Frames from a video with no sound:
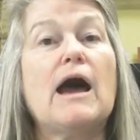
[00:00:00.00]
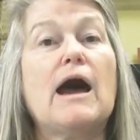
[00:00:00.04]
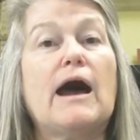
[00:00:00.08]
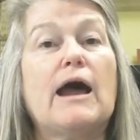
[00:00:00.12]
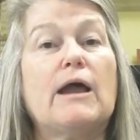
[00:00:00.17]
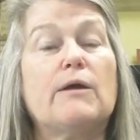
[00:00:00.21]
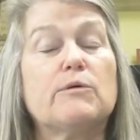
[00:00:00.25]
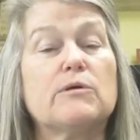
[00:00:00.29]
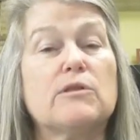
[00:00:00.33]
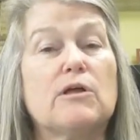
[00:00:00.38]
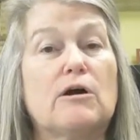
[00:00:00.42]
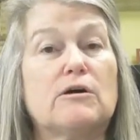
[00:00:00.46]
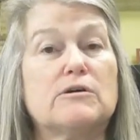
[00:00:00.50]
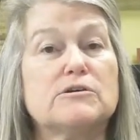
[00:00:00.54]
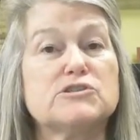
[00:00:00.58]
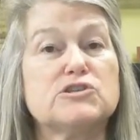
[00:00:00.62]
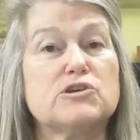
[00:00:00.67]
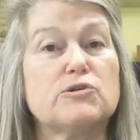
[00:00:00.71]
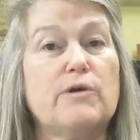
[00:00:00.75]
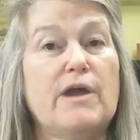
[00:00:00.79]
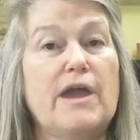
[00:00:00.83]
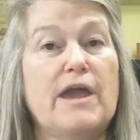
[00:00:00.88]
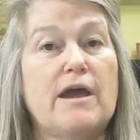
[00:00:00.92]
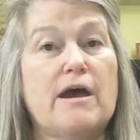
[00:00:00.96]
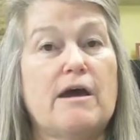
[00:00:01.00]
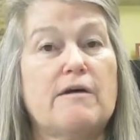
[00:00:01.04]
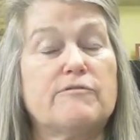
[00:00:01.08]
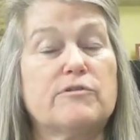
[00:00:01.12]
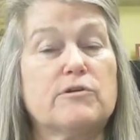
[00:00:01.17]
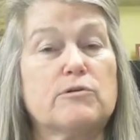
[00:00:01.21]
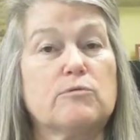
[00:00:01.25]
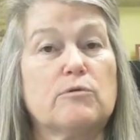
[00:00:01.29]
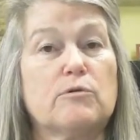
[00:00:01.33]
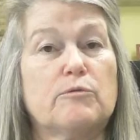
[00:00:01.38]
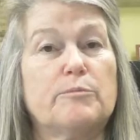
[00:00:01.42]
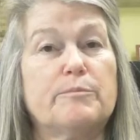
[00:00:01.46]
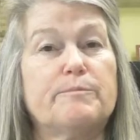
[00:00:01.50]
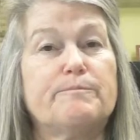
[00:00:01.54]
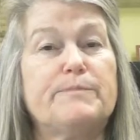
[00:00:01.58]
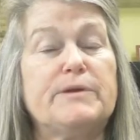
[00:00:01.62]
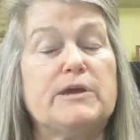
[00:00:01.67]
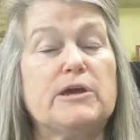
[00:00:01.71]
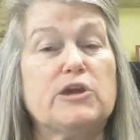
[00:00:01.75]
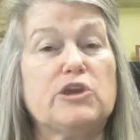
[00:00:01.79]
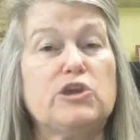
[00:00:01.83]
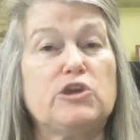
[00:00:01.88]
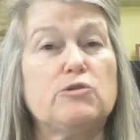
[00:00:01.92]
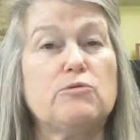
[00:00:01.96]
I will also there will
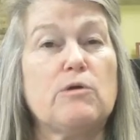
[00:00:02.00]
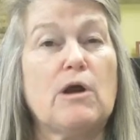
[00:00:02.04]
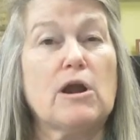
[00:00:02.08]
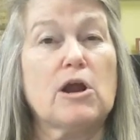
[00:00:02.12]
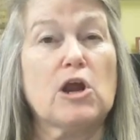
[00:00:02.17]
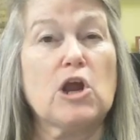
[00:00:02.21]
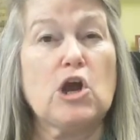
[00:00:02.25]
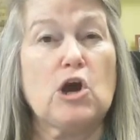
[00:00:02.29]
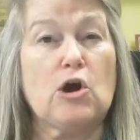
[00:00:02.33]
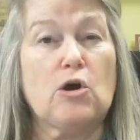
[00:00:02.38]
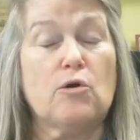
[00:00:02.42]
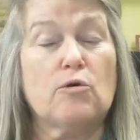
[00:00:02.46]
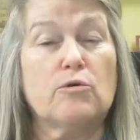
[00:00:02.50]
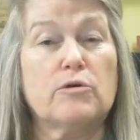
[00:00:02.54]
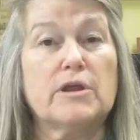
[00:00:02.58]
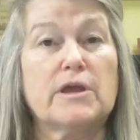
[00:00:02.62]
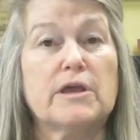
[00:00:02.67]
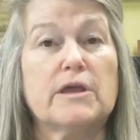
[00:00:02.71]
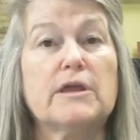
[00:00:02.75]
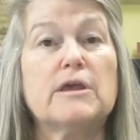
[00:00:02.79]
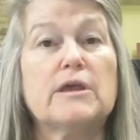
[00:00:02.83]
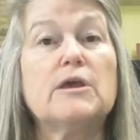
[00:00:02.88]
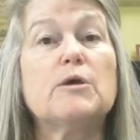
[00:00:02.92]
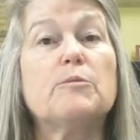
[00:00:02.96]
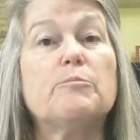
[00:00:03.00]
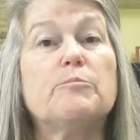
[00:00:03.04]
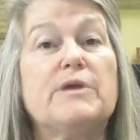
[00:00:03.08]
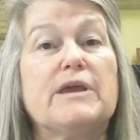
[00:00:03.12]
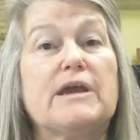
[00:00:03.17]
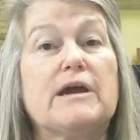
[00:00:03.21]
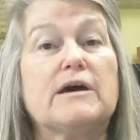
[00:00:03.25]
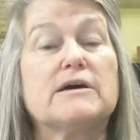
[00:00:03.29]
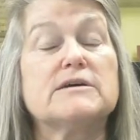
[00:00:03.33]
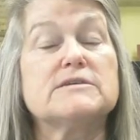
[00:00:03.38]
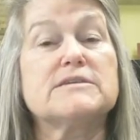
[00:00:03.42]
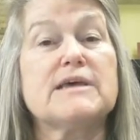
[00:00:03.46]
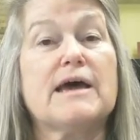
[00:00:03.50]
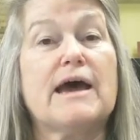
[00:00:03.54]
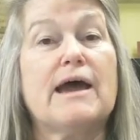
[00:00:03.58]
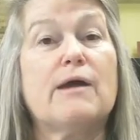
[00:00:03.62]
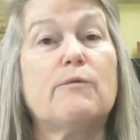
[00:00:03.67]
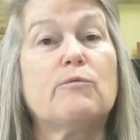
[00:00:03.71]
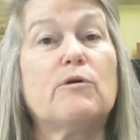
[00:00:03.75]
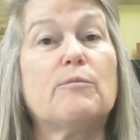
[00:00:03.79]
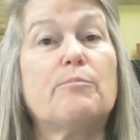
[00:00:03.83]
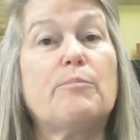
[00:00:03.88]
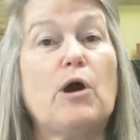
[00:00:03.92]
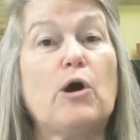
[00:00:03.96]
be a QR code, because I
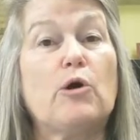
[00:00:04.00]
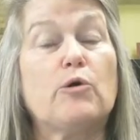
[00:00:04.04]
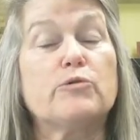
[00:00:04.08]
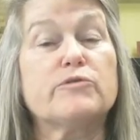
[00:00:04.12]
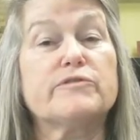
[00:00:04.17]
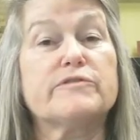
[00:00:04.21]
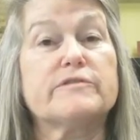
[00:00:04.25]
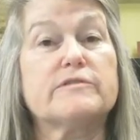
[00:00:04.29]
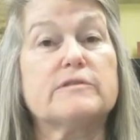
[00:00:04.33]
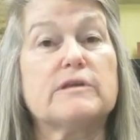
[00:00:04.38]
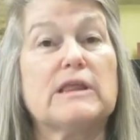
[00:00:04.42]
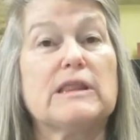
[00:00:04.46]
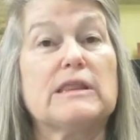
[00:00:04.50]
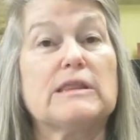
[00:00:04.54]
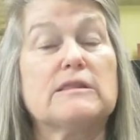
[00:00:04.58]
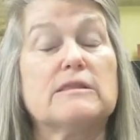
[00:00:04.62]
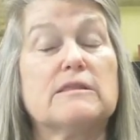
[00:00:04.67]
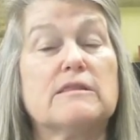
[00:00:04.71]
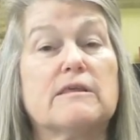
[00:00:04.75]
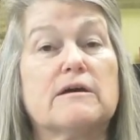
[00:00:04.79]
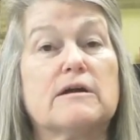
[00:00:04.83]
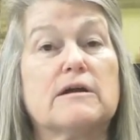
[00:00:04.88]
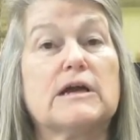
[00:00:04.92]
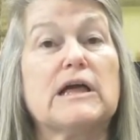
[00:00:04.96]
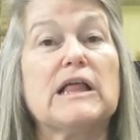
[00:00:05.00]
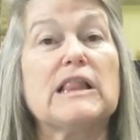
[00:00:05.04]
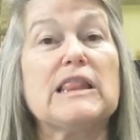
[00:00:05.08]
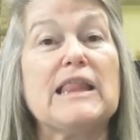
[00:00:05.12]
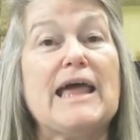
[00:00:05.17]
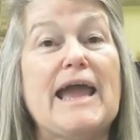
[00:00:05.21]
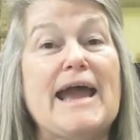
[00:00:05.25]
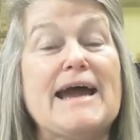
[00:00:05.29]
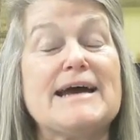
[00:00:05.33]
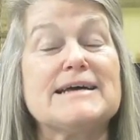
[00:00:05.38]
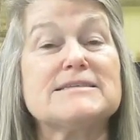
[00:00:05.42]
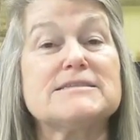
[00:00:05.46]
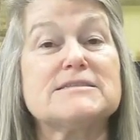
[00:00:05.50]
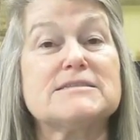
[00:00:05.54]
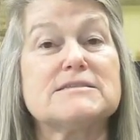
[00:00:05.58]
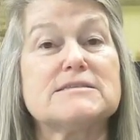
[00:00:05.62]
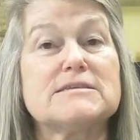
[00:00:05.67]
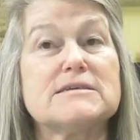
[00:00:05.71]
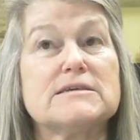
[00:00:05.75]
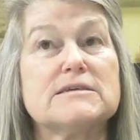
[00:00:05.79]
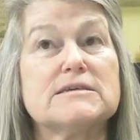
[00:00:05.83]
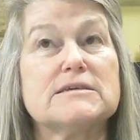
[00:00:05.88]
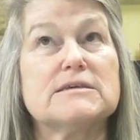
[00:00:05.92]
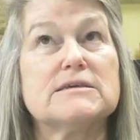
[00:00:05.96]
will post the class,